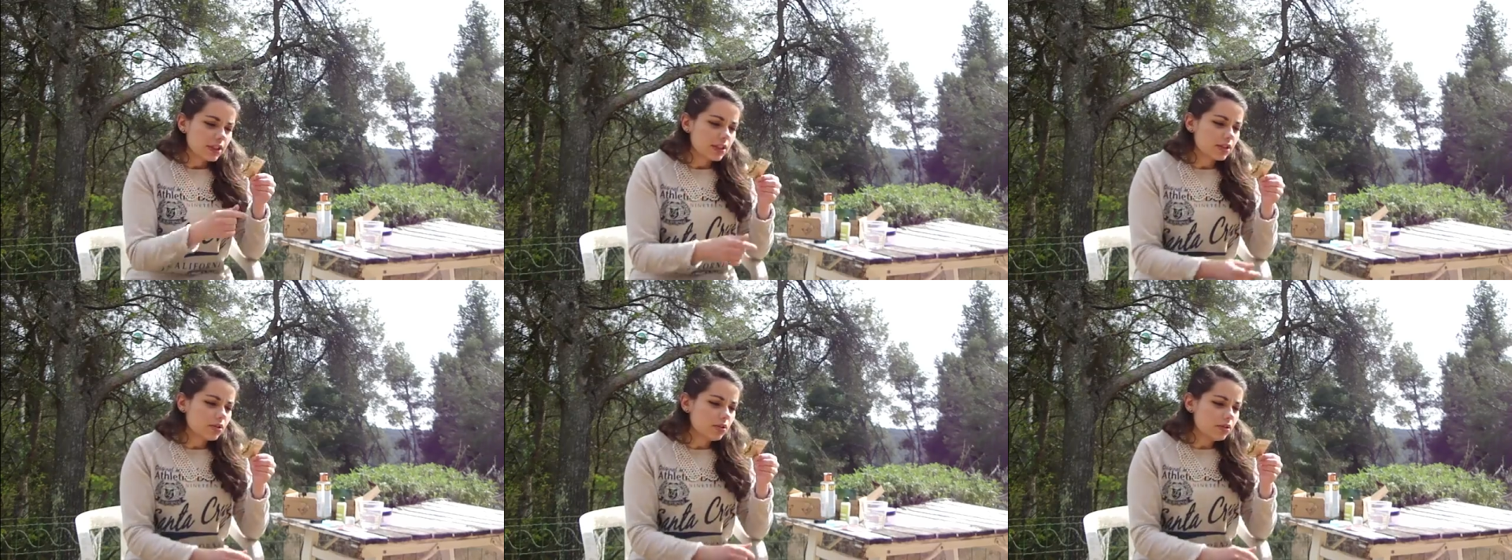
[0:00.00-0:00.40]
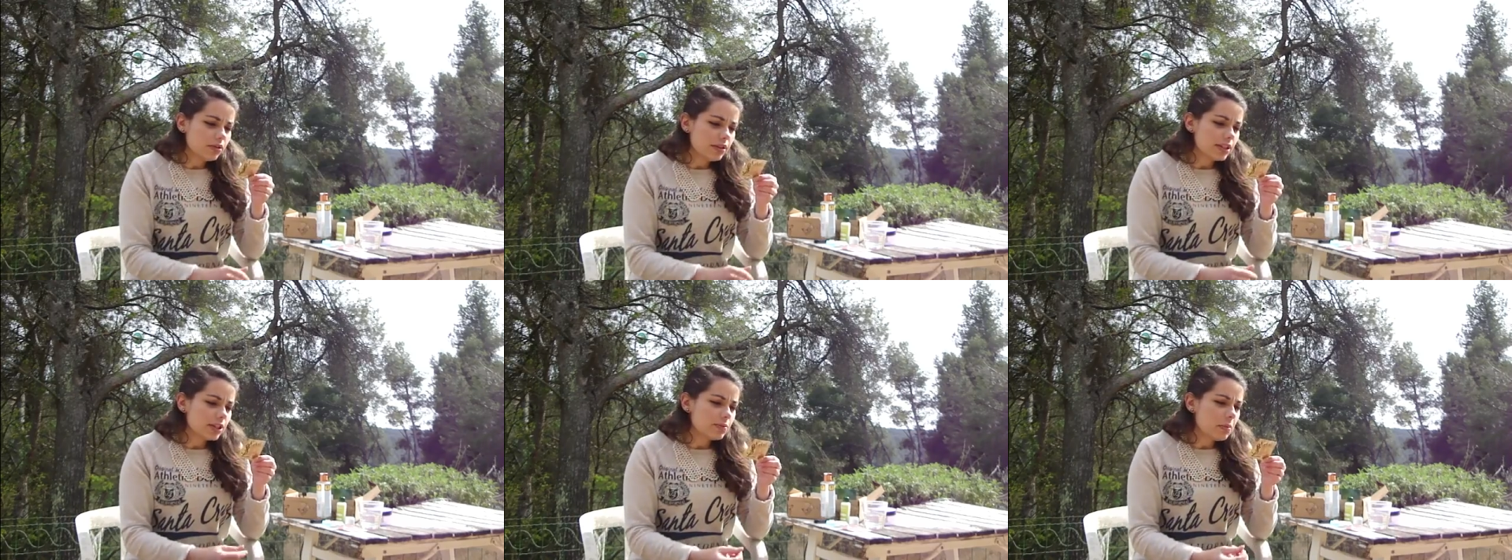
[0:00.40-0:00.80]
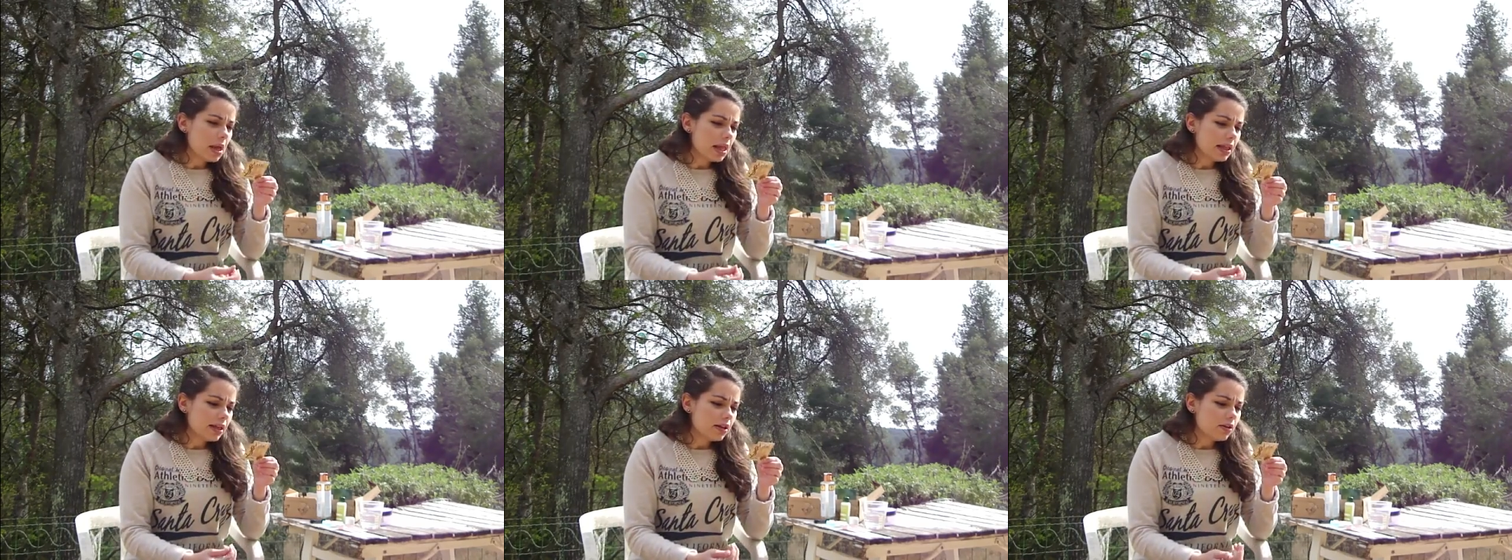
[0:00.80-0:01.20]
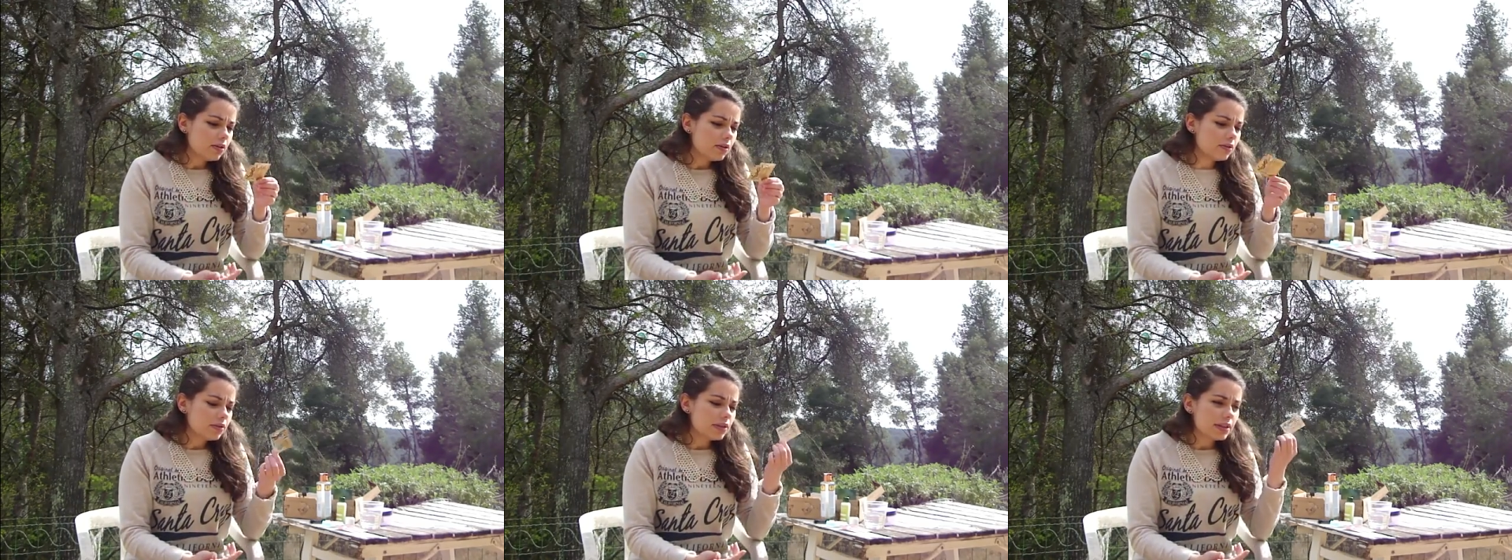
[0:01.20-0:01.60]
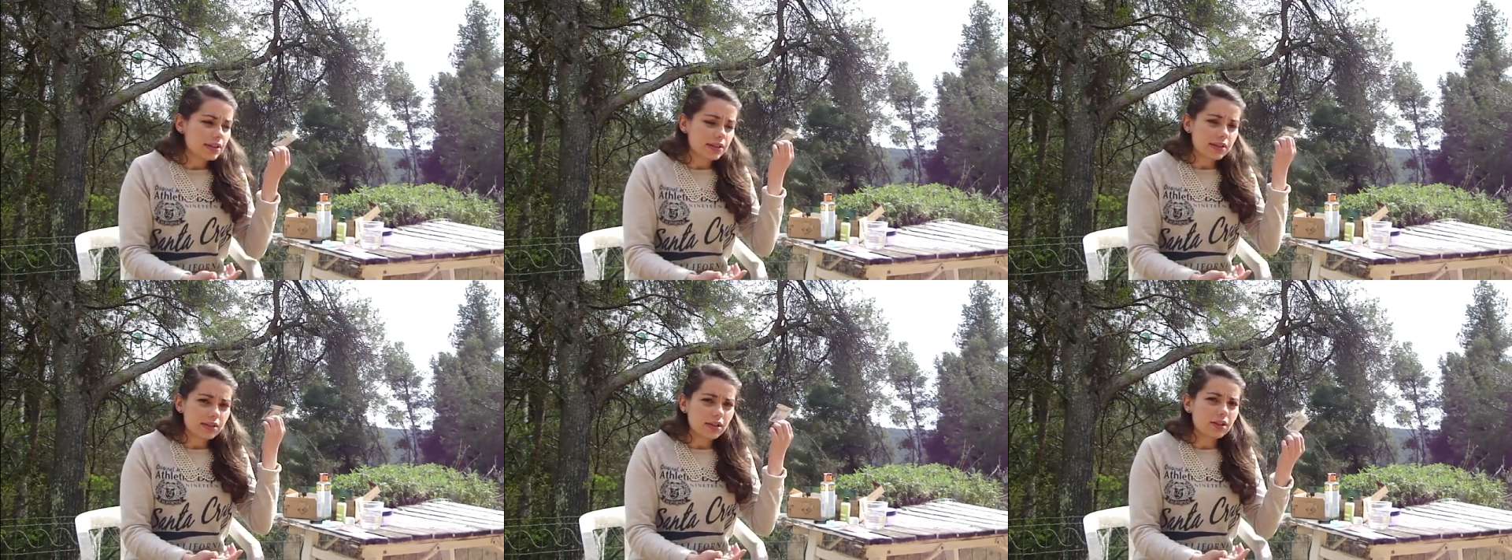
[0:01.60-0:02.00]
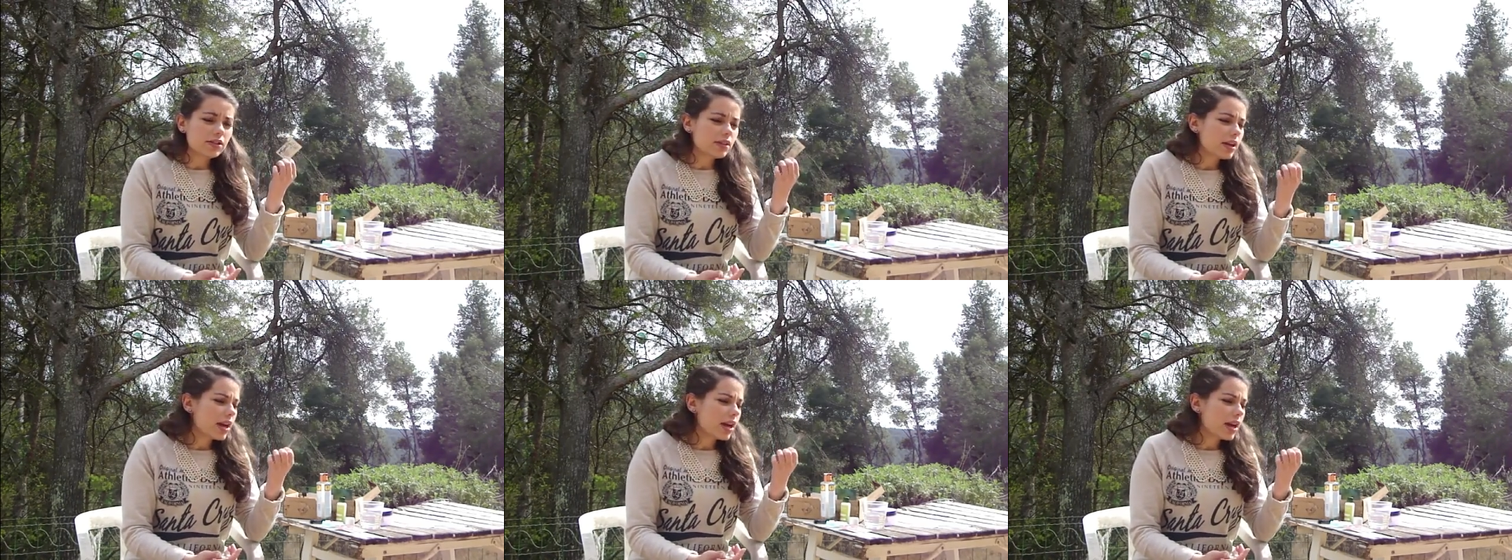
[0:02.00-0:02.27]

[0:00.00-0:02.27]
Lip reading: good, it's smelling good, it is not